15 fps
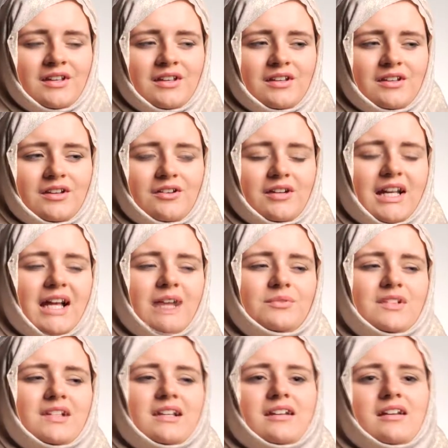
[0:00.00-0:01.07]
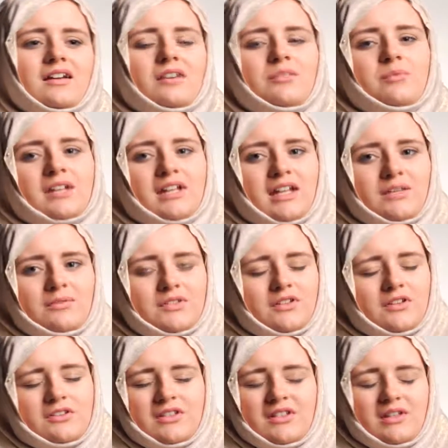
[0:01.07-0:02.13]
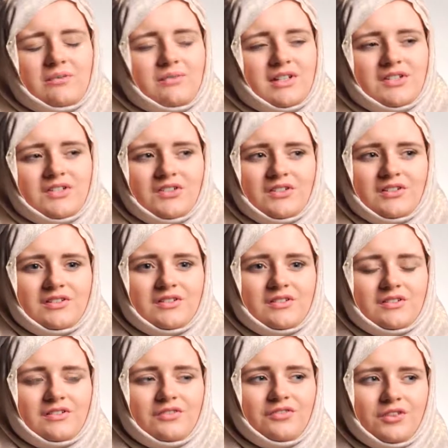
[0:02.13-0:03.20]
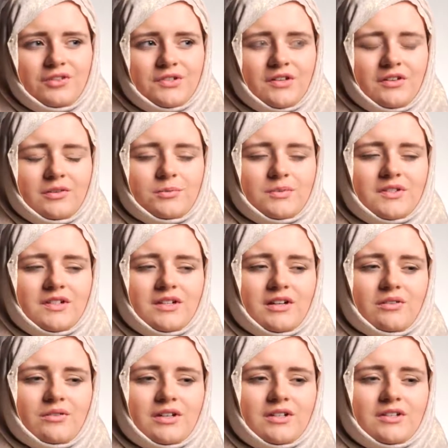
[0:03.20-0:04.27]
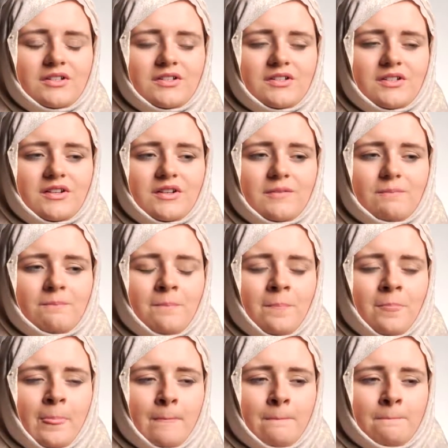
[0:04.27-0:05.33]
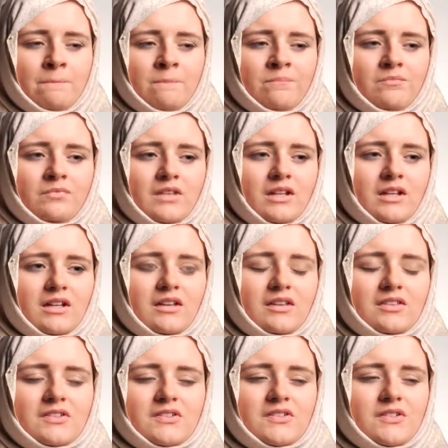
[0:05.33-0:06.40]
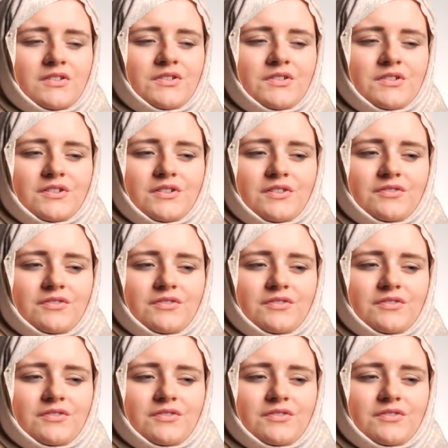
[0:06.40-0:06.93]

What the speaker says: you know, alhamdulillah, I've been able to go to that masjid a few times now, and like, the sisters